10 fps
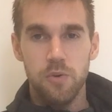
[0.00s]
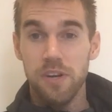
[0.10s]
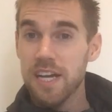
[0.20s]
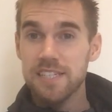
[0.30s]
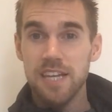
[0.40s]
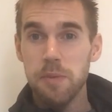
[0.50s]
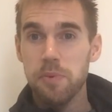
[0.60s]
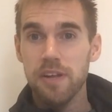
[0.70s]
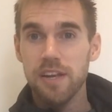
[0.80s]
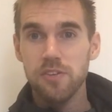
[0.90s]
What I
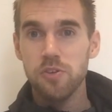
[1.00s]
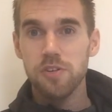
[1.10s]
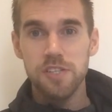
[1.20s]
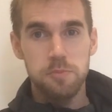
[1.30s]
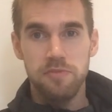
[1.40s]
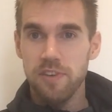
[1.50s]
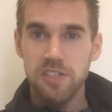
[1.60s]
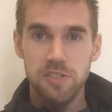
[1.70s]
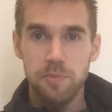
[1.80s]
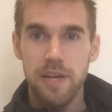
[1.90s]
type in on Google is
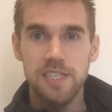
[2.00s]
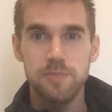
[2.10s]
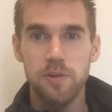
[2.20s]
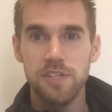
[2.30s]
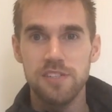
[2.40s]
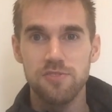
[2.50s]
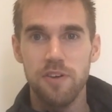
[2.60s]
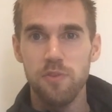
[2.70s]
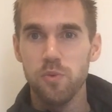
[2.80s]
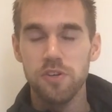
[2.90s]
professional basketball leagues
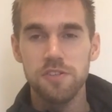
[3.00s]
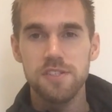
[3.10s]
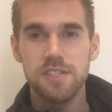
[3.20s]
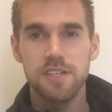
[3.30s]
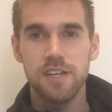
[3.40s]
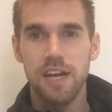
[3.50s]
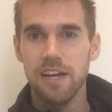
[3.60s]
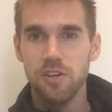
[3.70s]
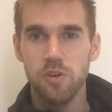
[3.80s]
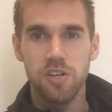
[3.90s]
around the world.
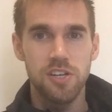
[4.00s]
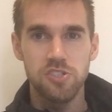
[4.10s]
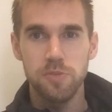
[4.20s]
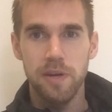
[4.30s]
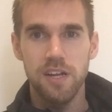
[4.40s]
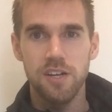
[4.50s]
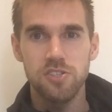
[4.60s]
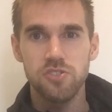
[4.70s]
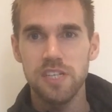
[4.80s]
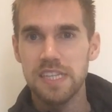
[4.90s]
I go country by
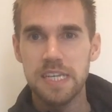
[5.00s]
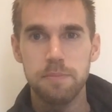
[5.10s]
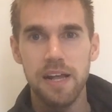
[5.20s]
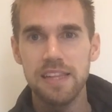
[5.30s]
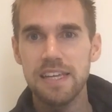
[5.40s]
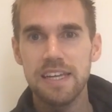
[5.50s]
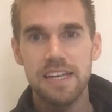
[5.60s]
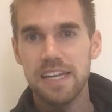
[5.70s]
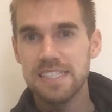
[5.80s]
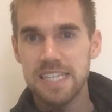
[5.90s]
country, league by
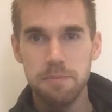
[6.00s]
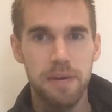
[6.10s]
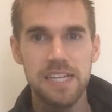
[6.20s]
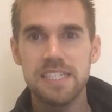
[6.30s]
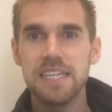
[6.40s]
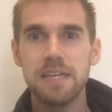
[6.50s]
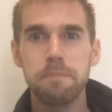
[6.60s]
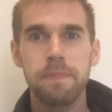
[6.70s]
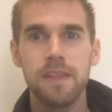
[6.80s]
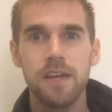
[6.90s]
league, team by
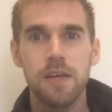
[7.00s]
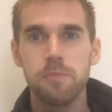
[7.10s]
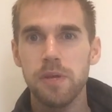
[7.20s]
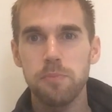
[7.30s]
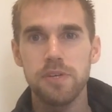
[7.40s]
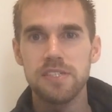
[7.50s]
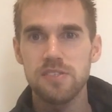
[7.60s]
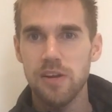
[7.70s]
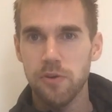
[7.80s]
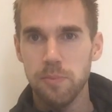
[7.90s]
team, pick
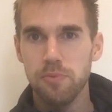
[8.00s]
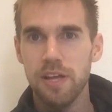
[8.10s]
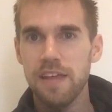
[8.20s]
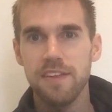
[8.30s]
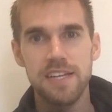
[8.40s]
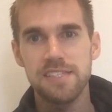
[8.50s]
places I want to play, and then